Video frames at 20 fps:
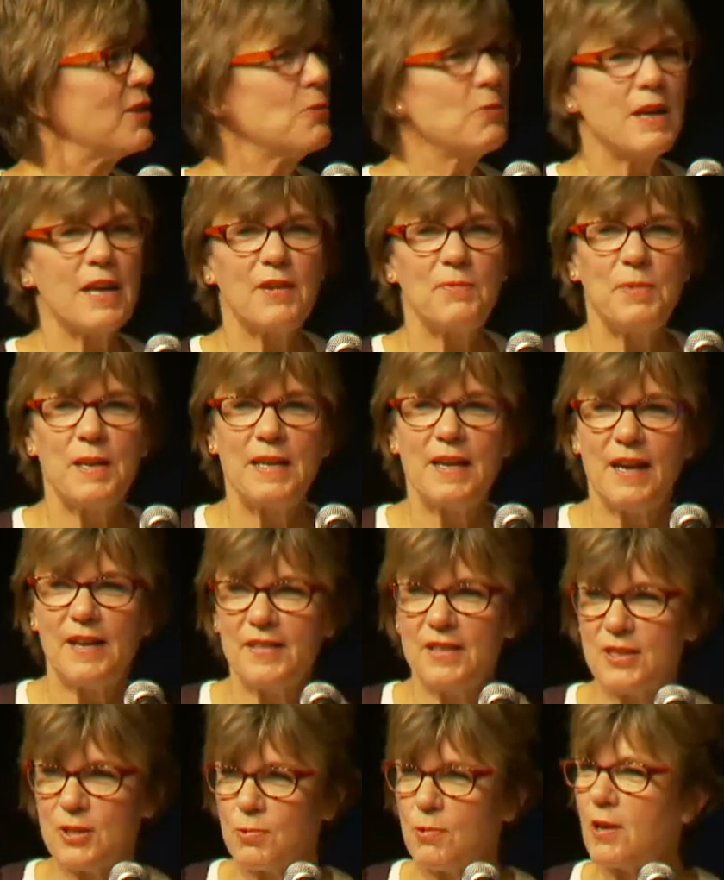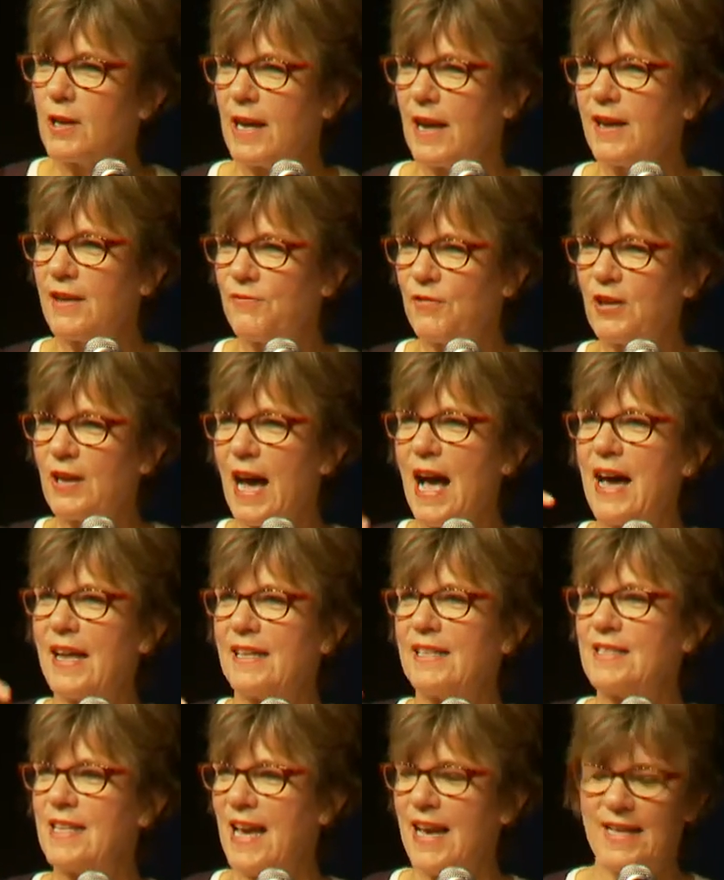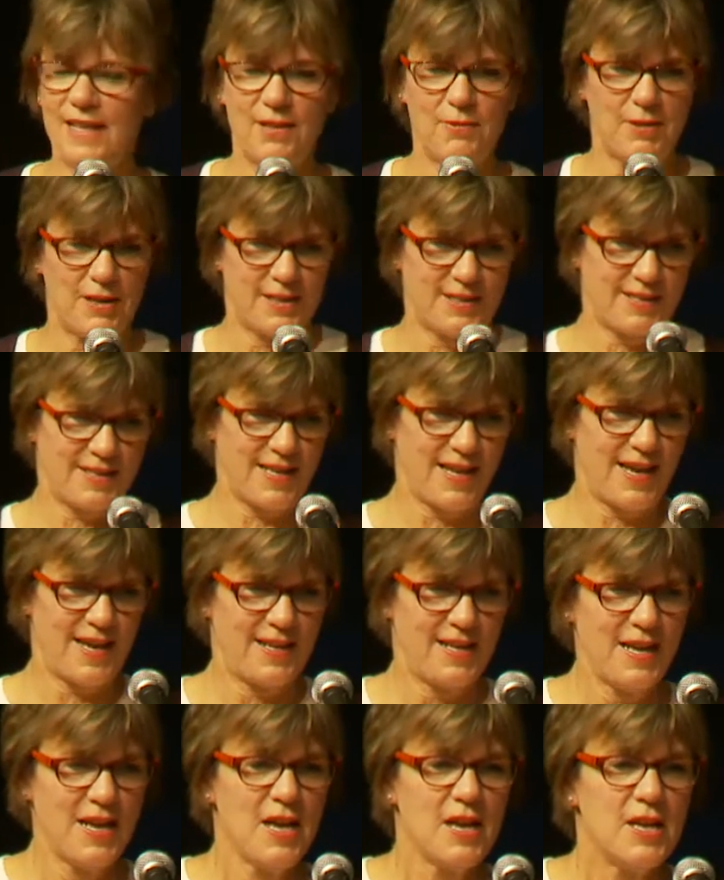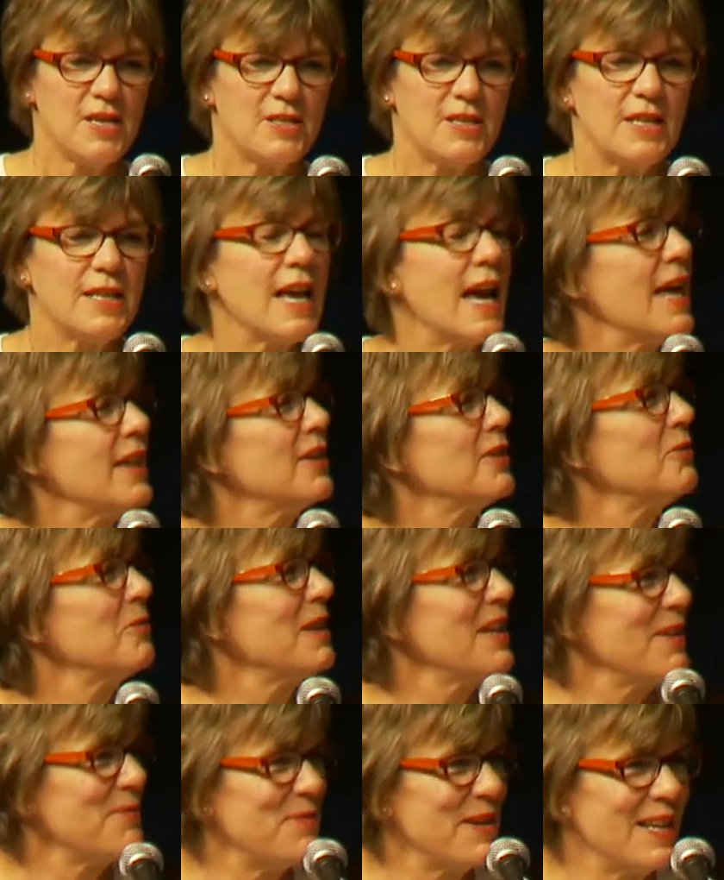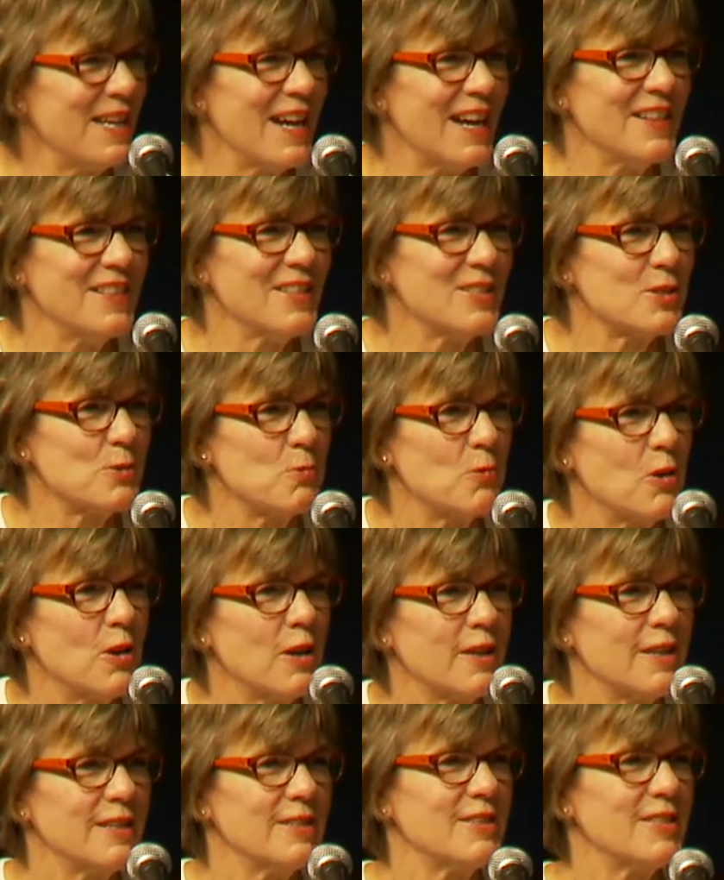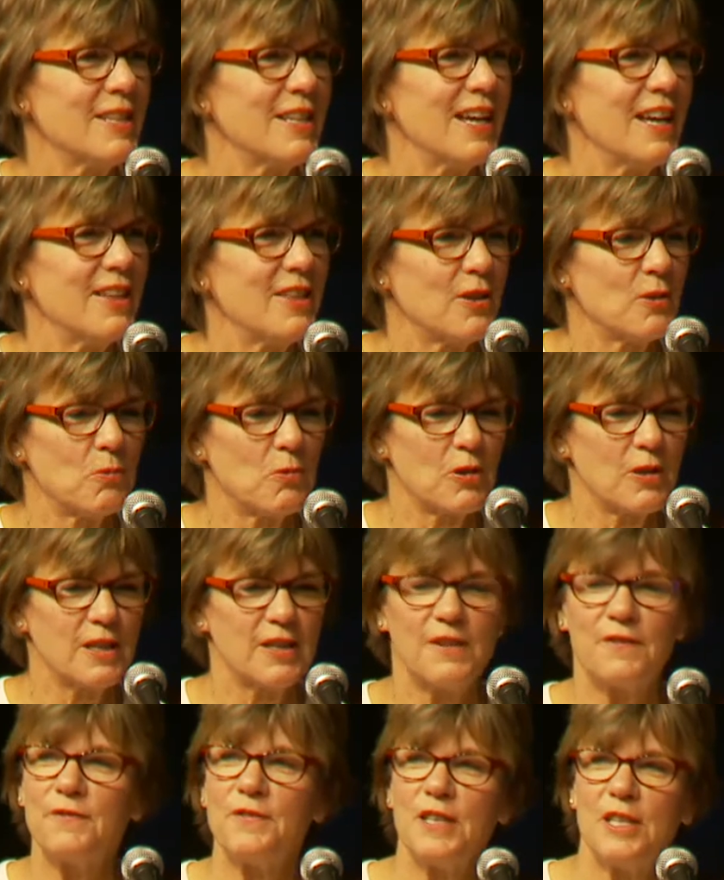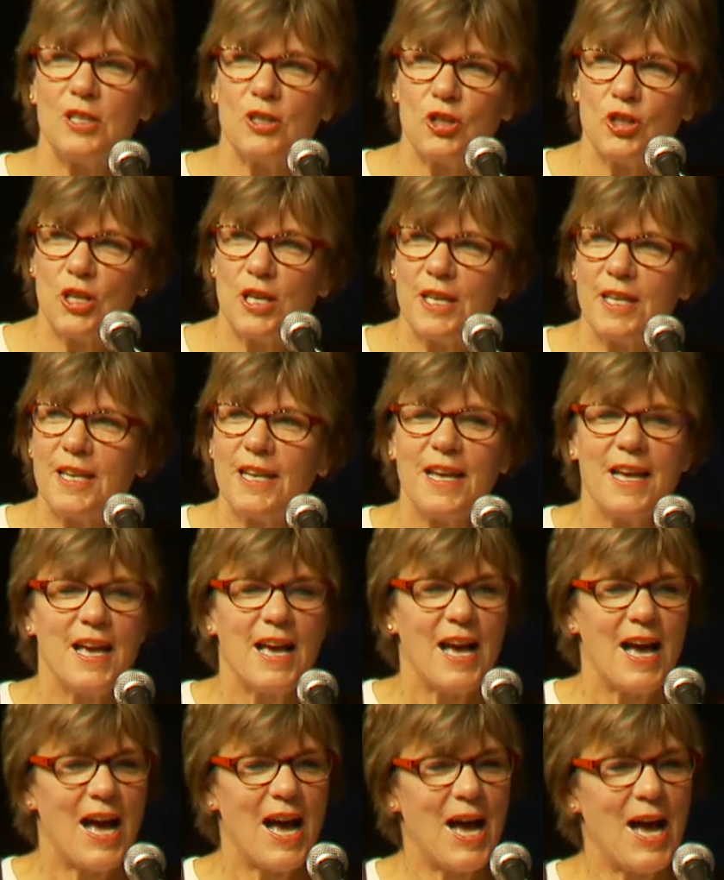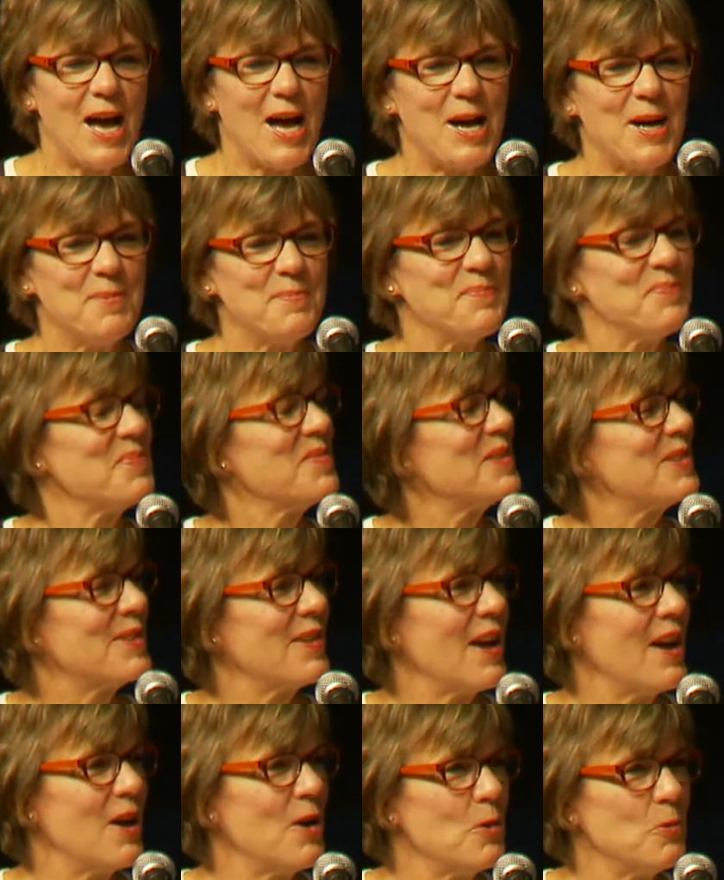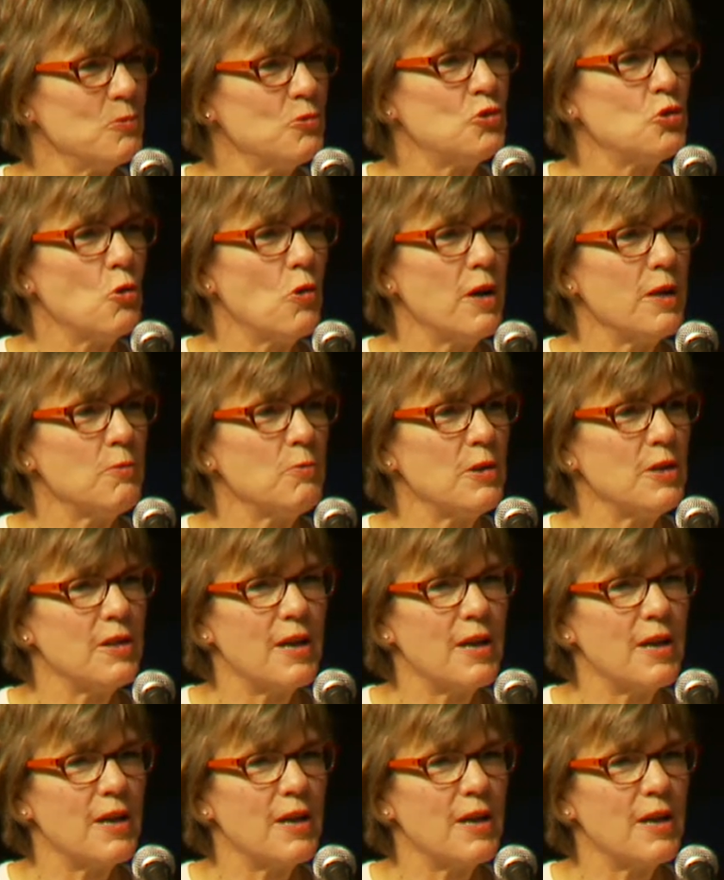we have begun this work. I forgot exactly what it said. Together we have begun this work, and together we're going to finish it. So join with